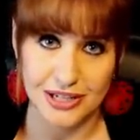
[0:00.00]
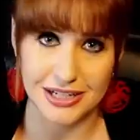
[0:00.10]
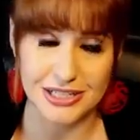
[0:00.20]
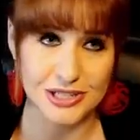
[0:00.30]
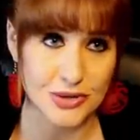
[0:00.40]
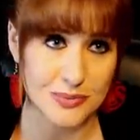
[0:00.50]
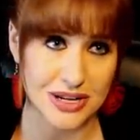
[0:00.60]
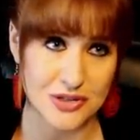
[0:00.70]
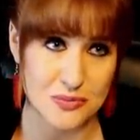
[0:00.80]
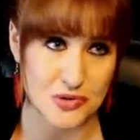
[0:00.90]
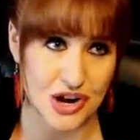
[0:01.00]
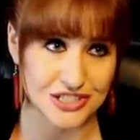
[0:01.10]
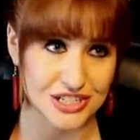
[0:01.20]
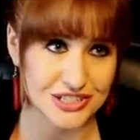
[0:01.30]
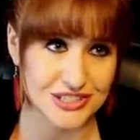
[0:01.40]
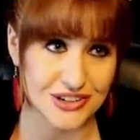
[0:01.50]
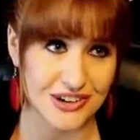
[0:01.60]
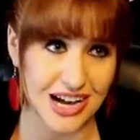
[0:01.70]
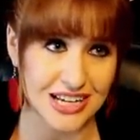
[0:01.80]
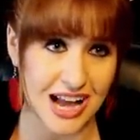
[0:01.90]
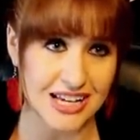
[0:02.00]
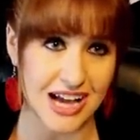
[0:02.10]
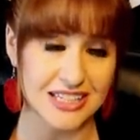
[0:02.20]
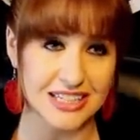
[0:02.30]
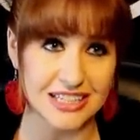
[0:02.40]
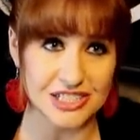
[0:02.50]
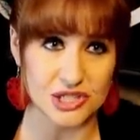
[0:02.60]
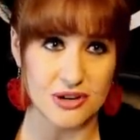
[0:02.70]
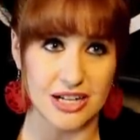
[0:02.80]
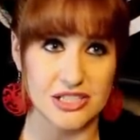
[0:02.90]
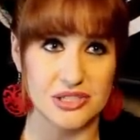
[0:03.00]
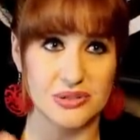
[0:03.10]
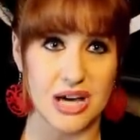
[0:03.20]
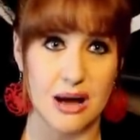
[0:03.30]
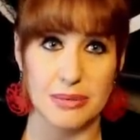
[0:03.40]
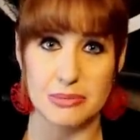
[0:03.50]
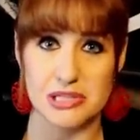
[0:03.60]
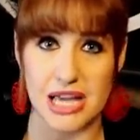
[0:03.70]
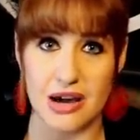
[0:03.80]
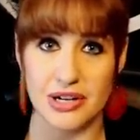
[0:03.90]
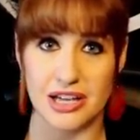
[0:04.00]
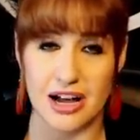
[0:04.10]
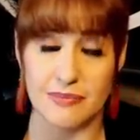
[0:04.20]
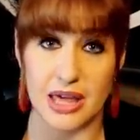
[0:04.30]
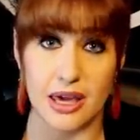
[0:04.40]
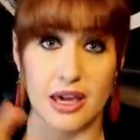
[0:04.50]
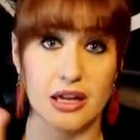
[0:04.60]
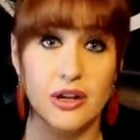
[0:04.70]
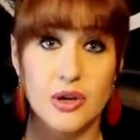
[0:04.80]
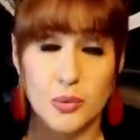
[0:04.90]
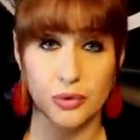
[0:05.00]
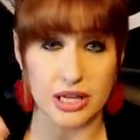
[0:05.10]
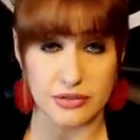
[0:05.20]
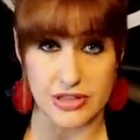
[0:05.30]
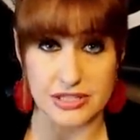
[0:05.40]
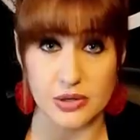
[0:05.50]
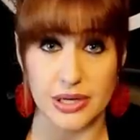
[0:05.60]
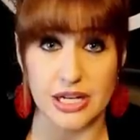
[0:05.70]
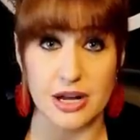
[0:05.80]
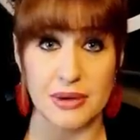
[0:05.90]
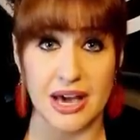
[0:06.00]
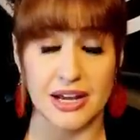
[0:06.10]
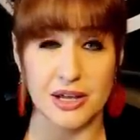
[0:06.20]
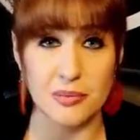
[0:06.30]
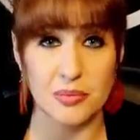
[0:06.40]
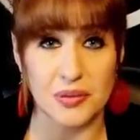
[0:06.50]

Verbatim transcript: And he has so many other projects, so I, I, I get he's trying to calm people down and calm the hate wave that's going to come at him,